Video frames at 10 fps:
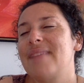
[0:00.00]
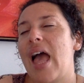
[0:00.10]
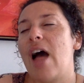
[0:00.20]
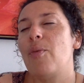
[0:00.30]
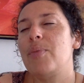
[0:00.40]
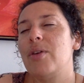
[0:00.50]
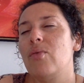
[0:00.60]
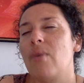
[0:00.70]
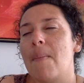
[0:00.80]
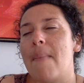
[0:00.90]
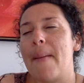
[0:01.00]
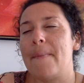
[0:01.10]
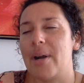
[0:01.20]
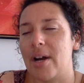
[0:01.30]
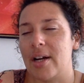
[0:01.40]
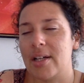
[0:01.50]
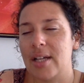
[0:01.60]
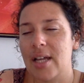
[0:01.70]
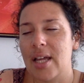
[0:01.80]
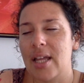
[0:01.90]
help you remember
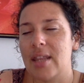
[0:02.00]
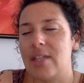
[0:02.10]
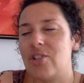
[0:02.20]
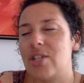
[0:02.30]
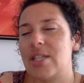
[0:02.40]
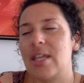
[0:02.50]
just